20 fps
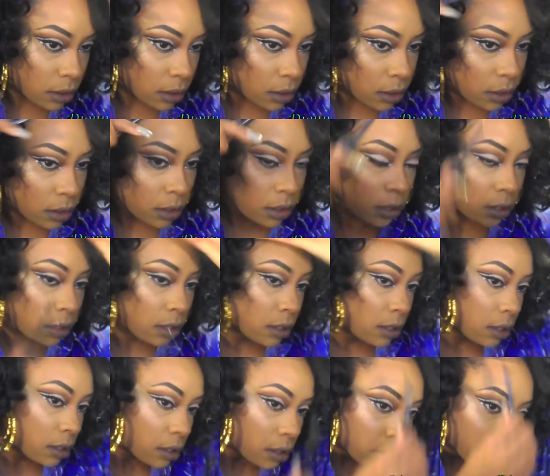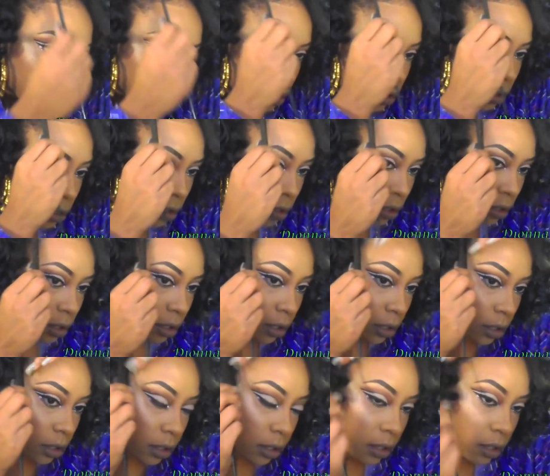
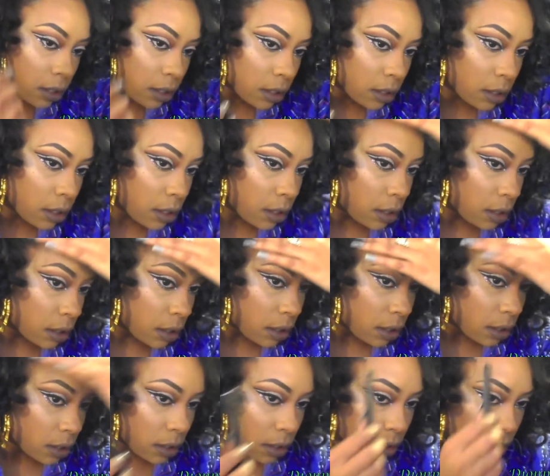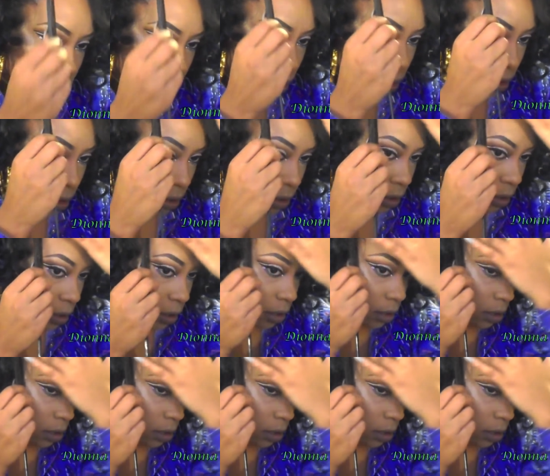Nobody speaks.